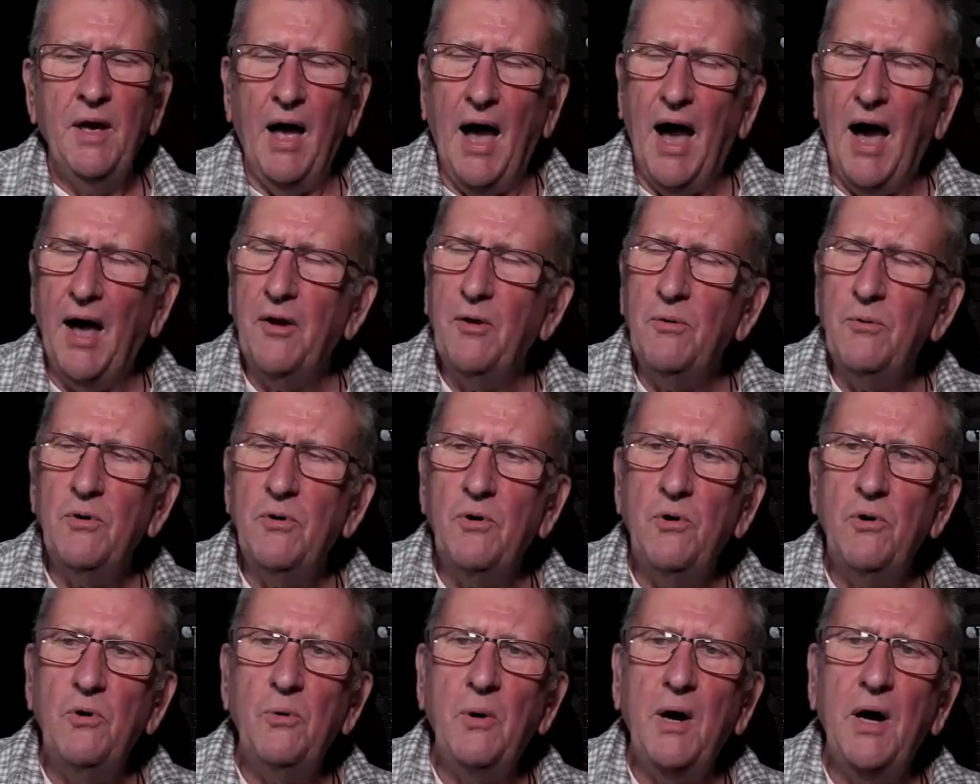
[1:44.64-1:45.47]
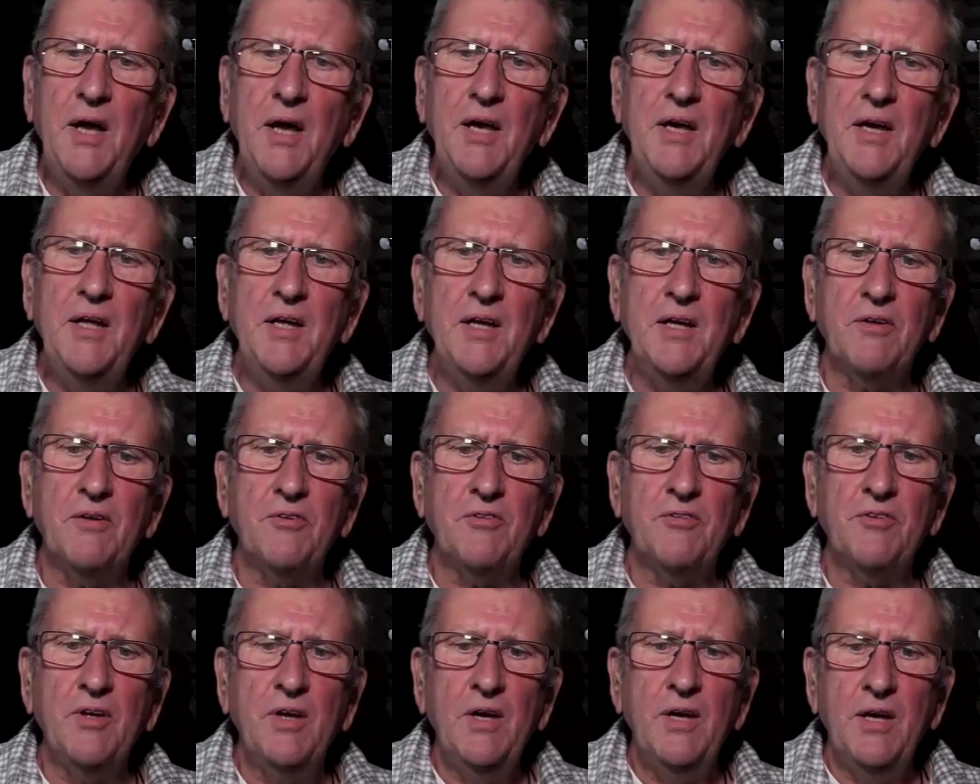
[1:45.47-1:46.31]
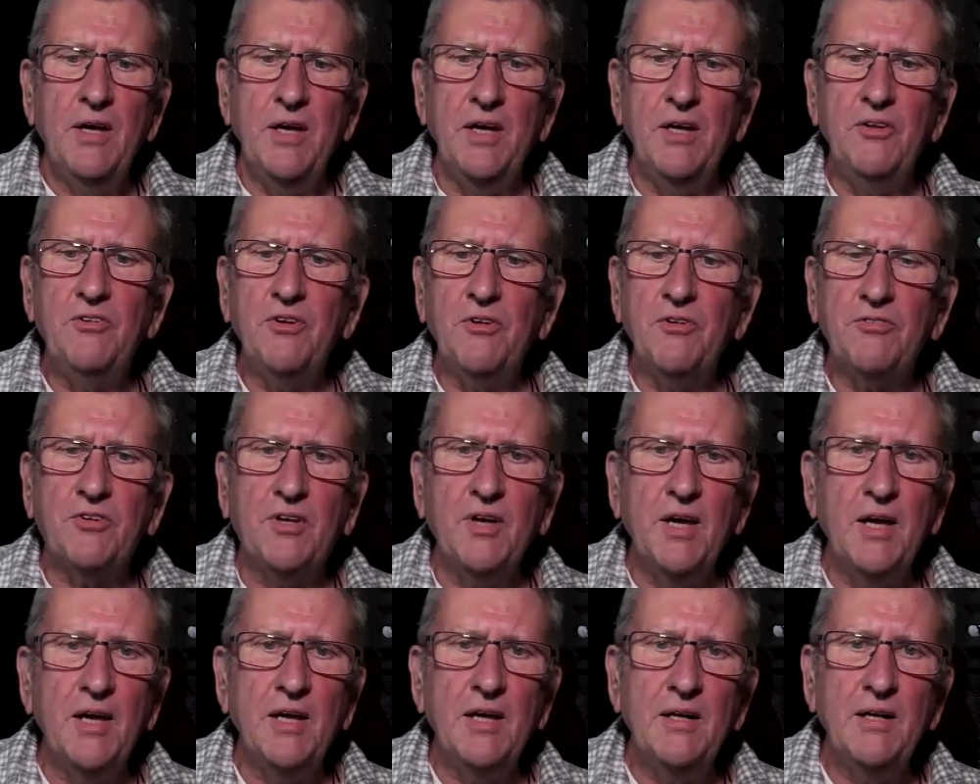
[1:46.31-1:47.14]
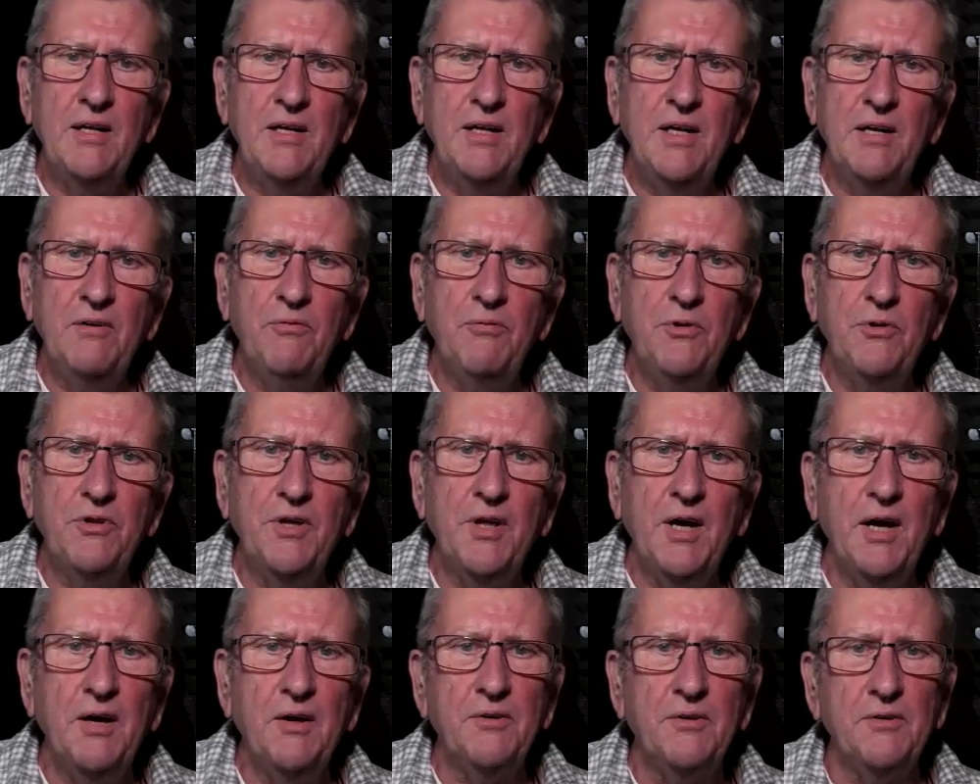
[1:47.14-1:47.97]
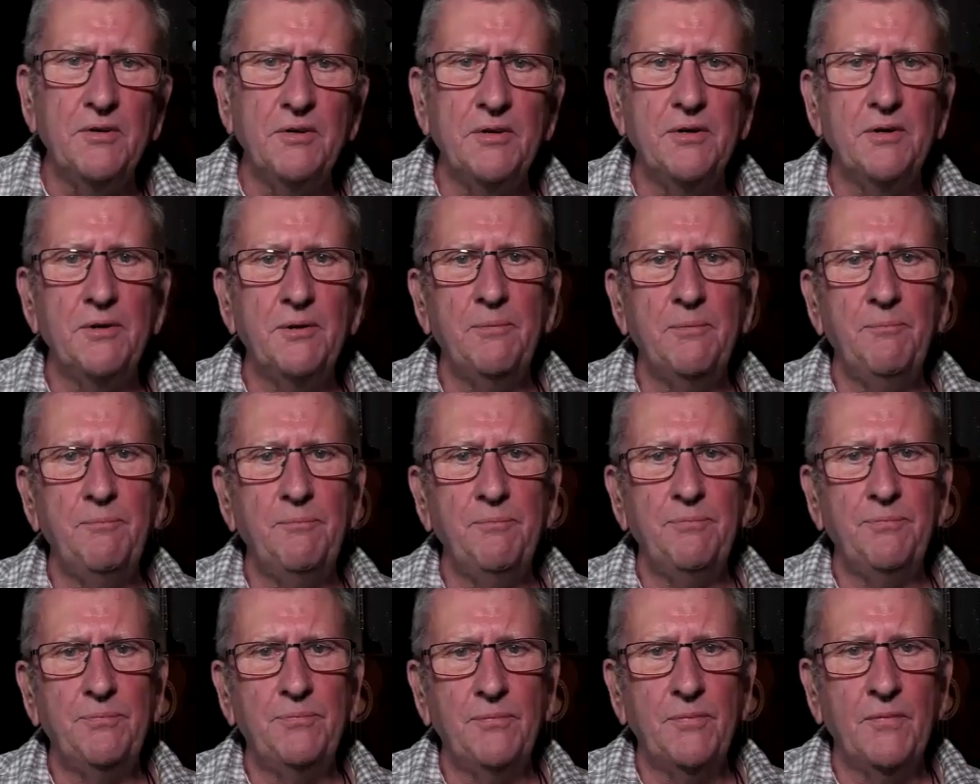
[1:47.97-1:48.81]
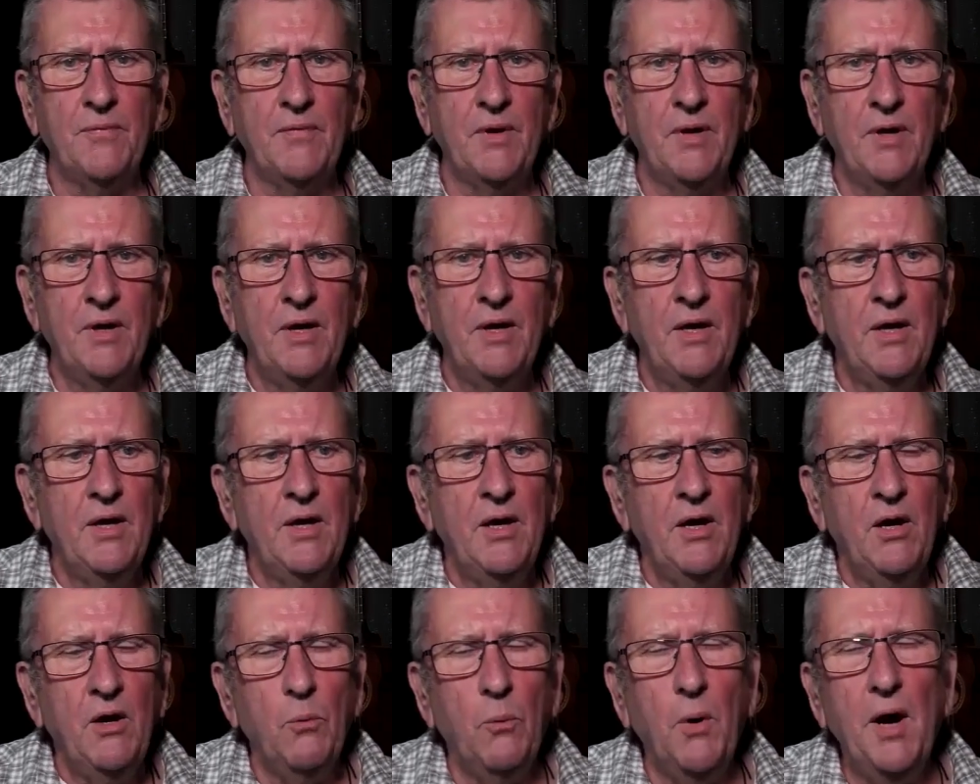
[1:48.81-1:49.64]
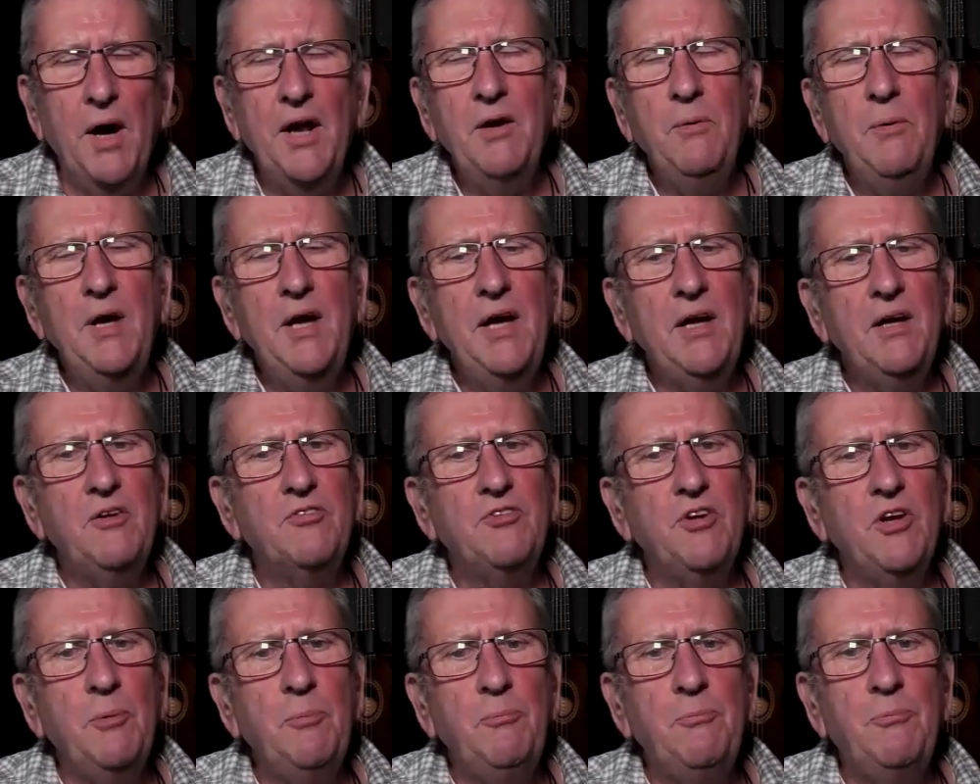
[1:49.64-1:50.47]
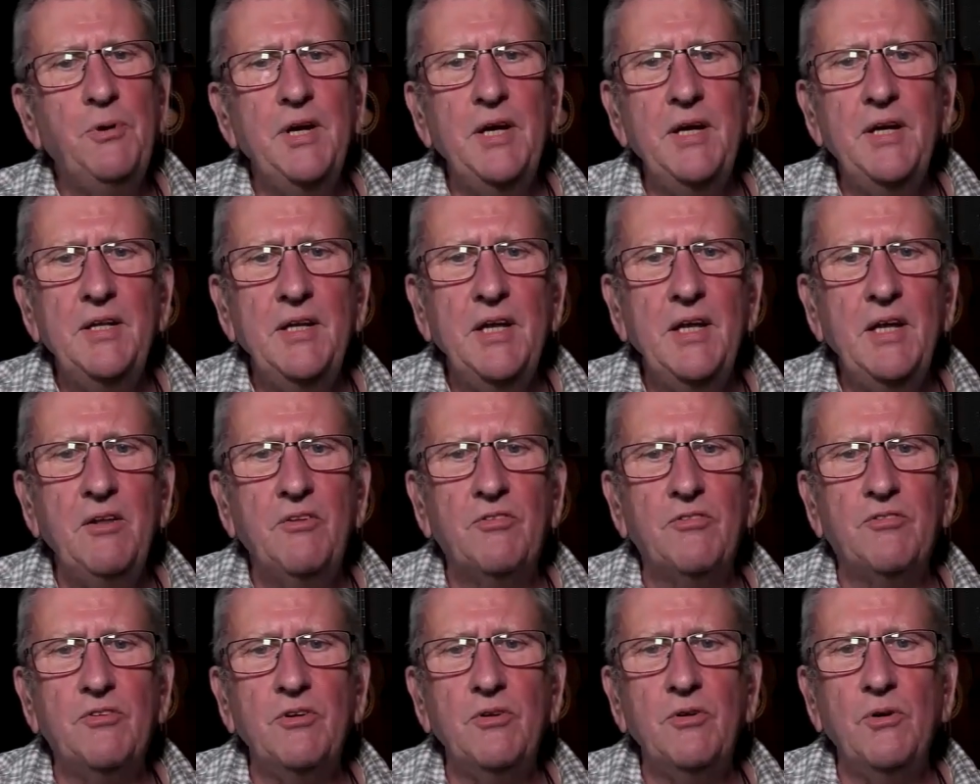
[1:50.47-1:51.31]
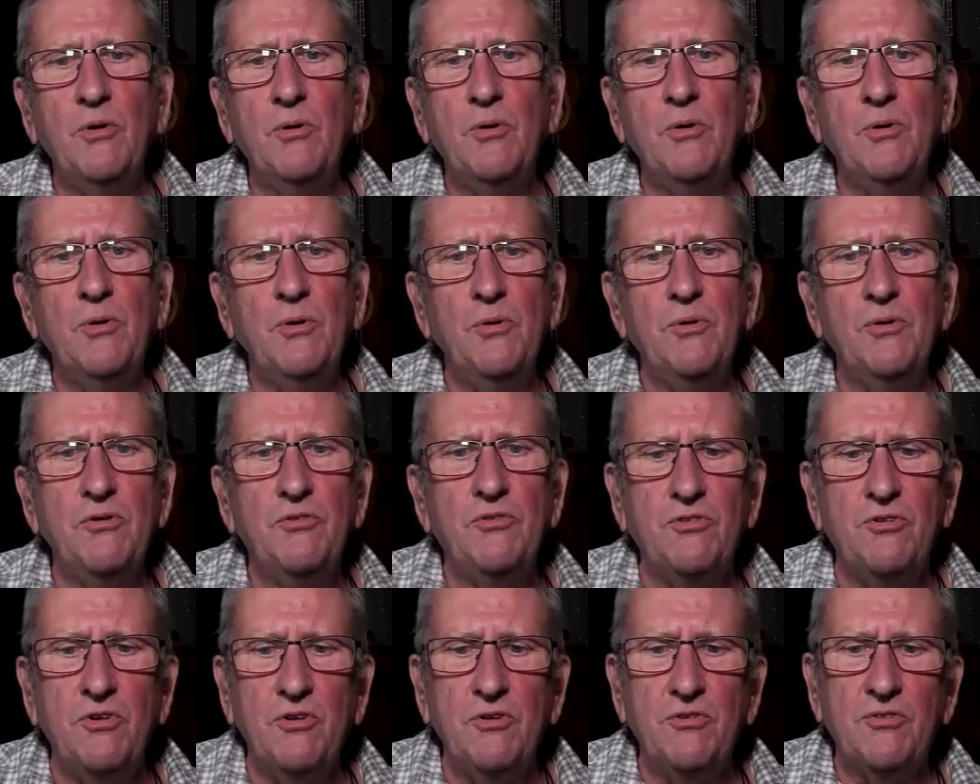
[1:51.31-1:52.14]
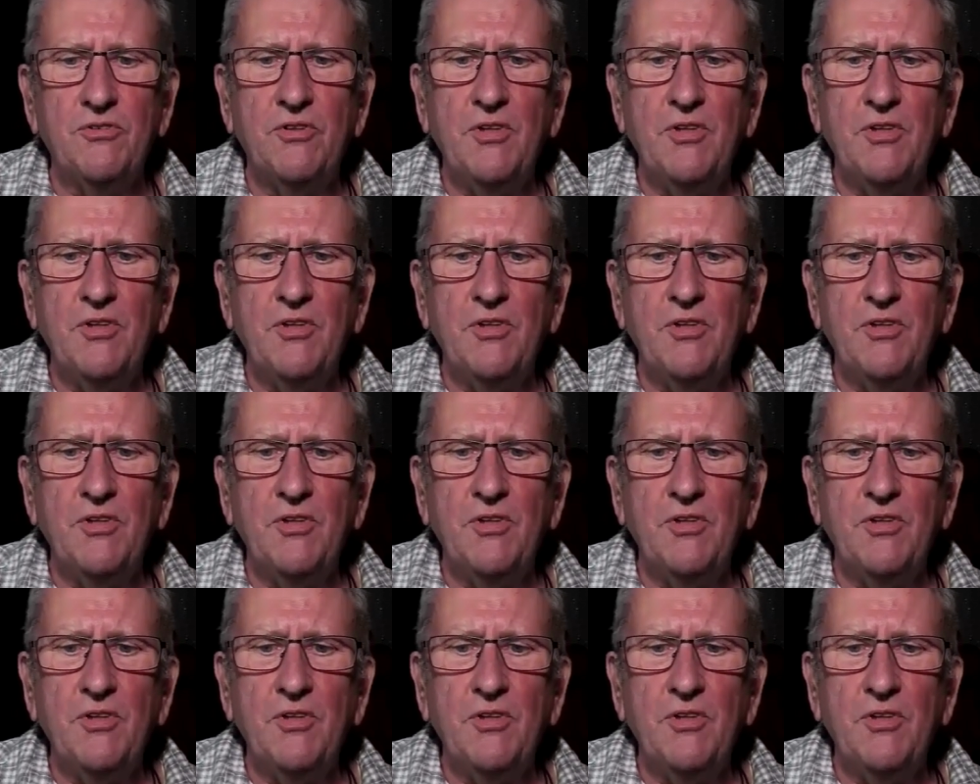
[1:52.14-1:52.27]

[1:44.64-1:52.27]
I don't know why it is, he just can't live without her. When he wakes up, he needs to know that she's